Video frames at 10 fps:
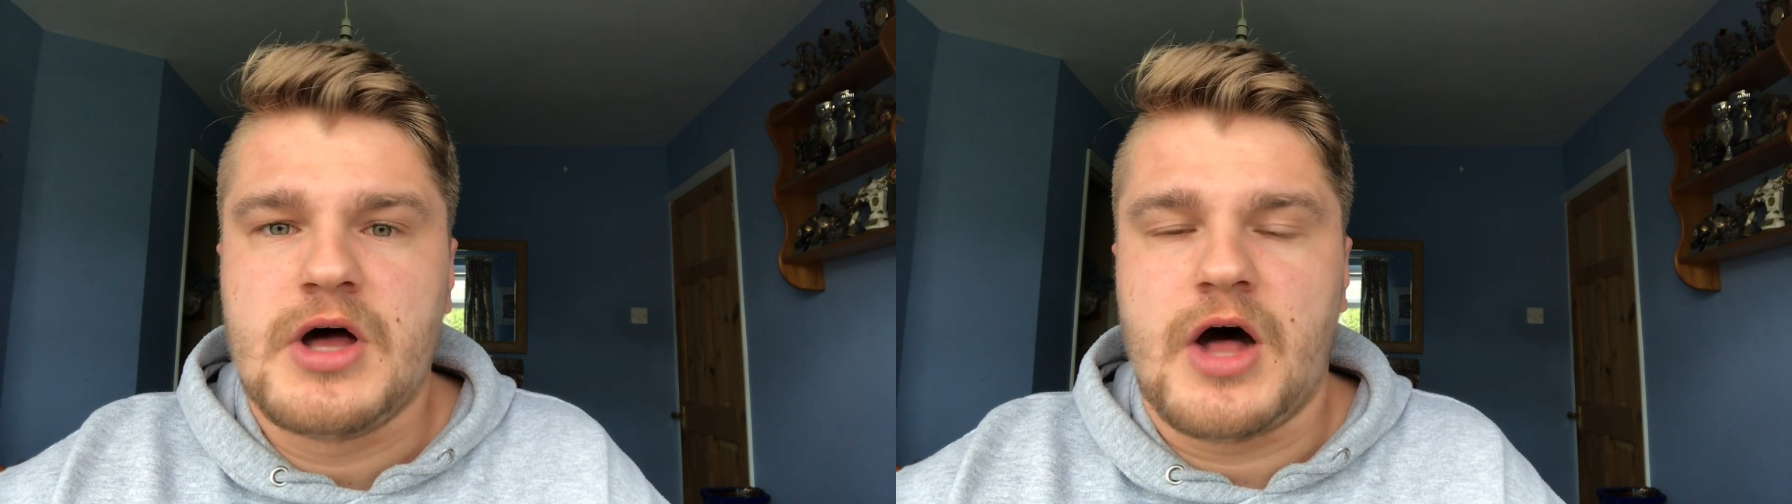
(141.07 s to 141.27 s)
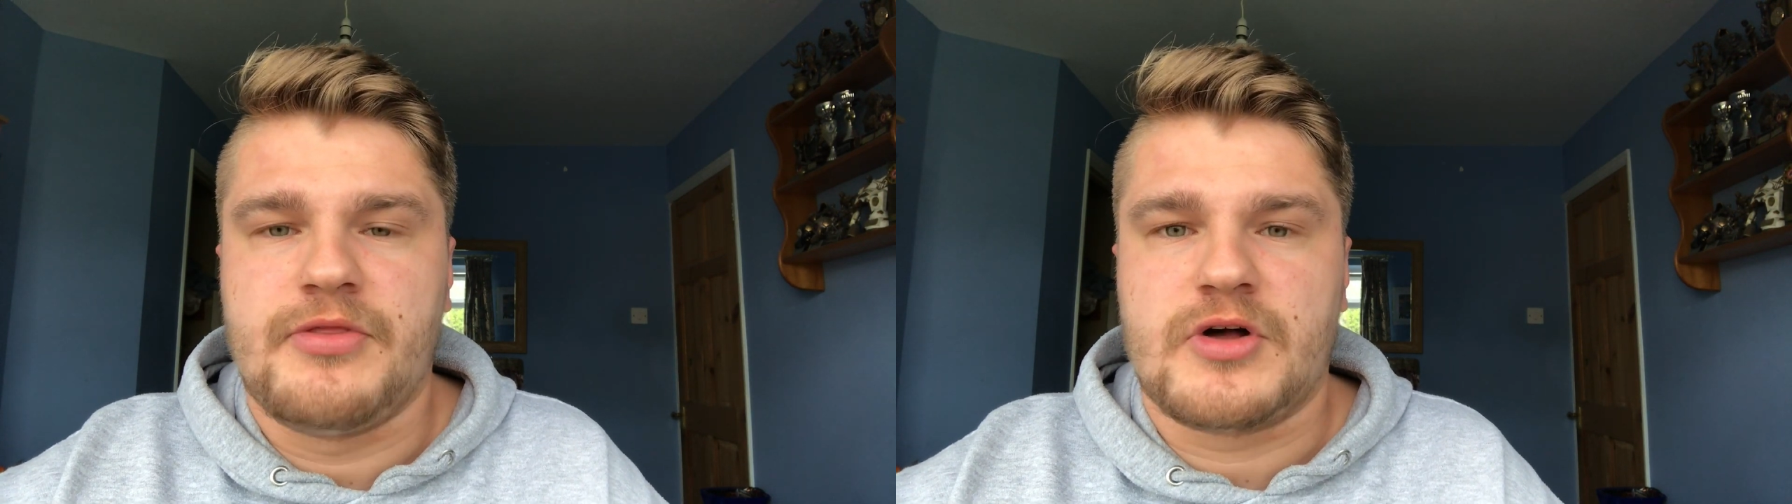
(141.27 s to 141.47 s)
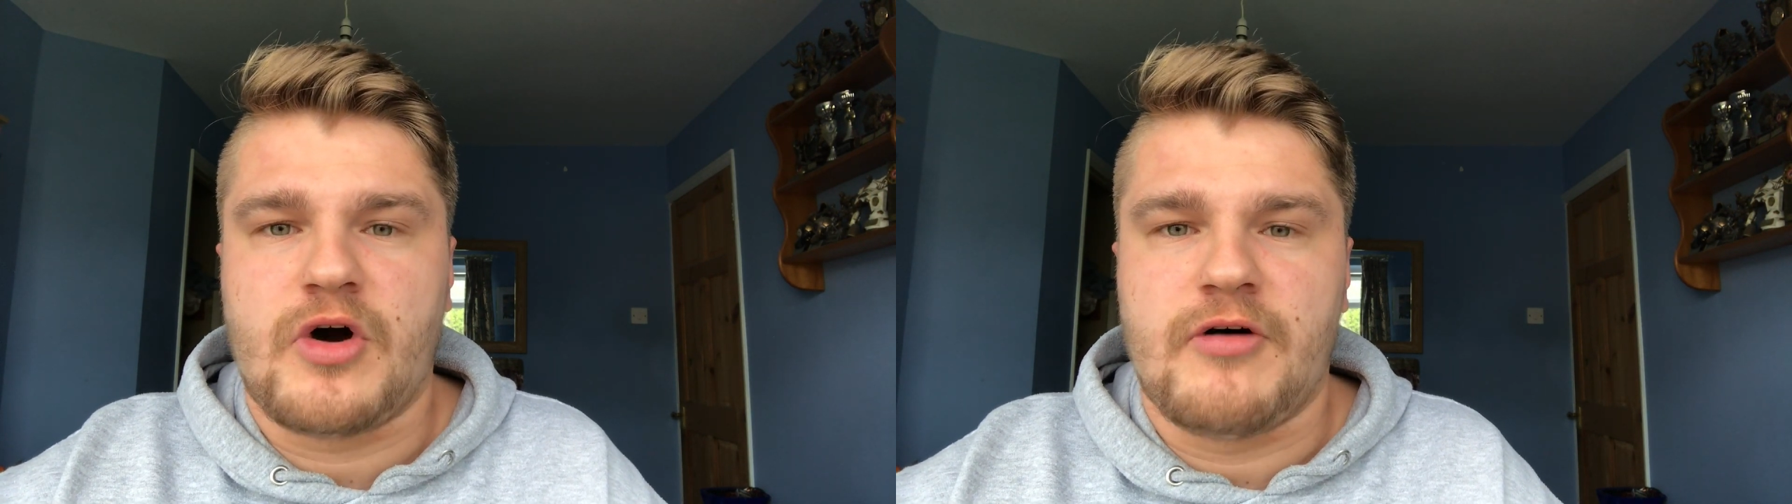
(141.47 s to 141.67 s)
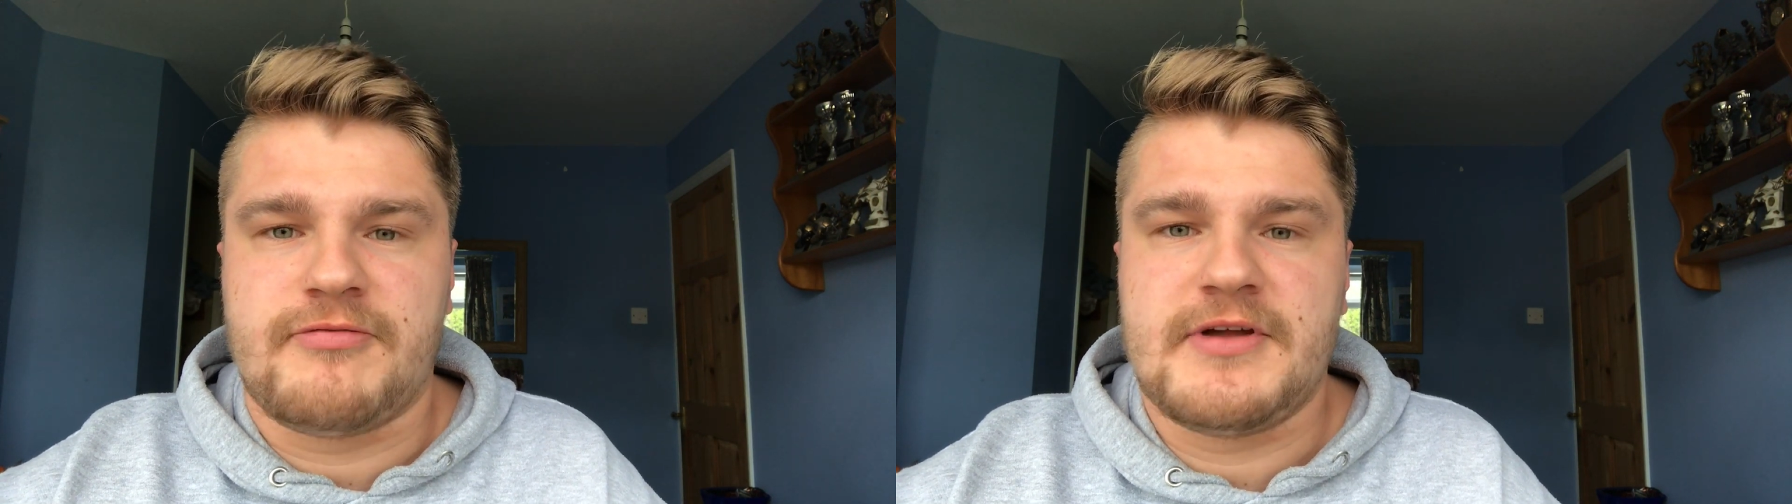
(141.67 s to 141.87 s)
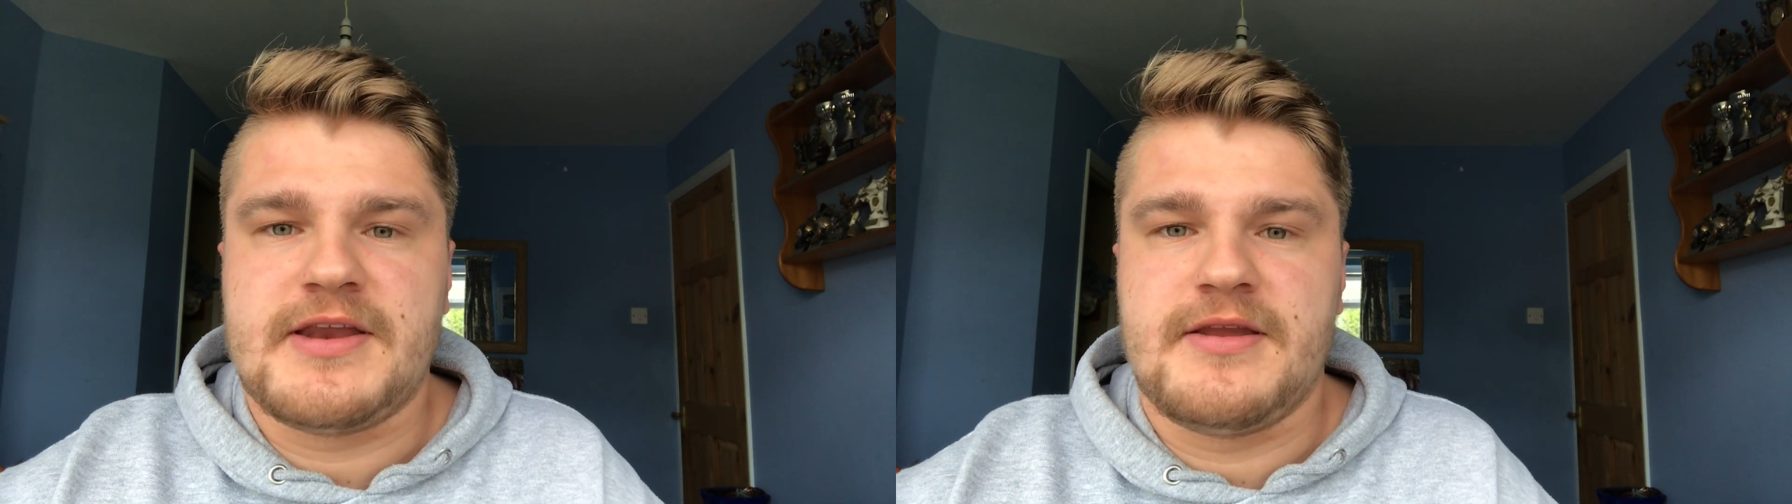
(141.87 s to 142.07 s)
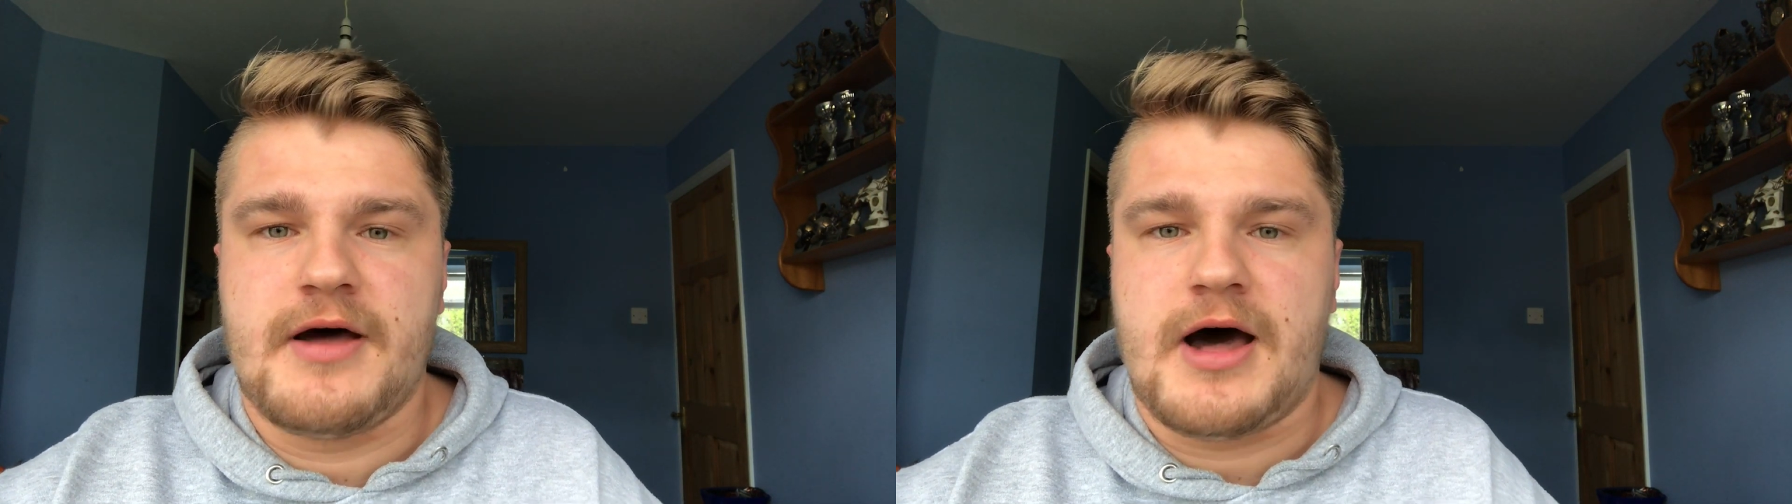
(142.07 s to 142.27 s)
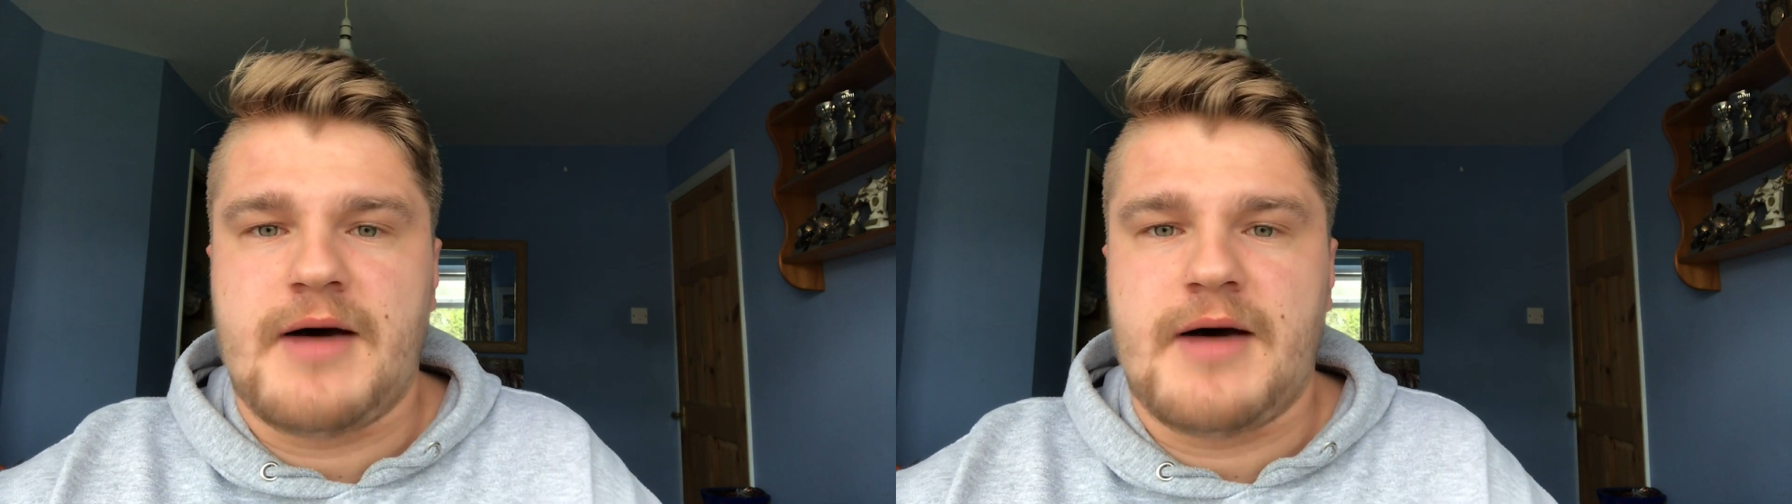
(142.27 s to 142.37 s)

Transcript: under Coughlin.